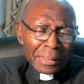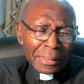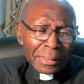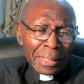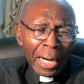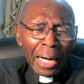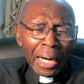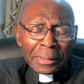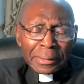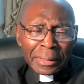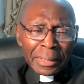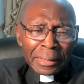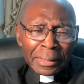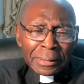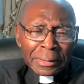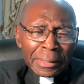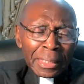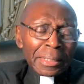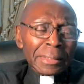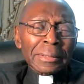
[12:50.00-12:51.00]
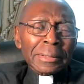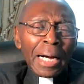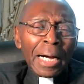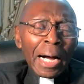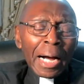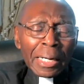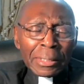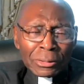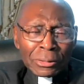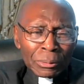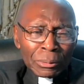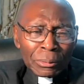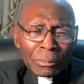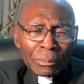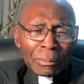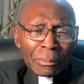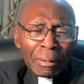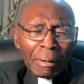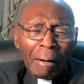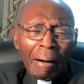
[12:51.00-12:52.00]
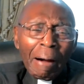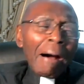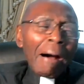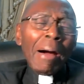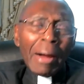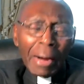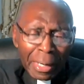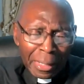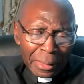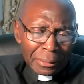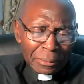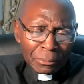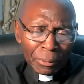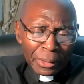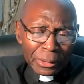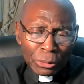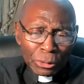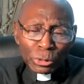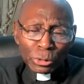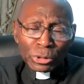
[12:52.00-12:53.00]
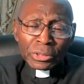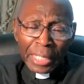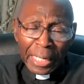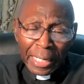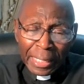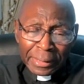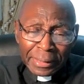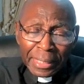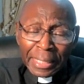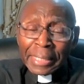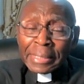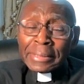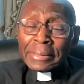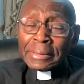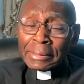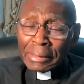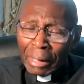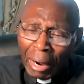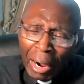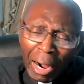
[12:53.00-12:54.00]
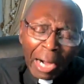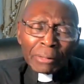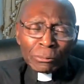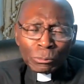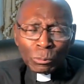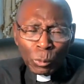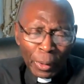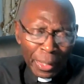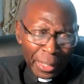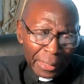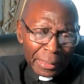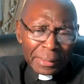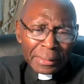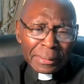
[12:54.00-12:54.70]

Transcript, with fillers: God going to chastise you hard when you stand in God way.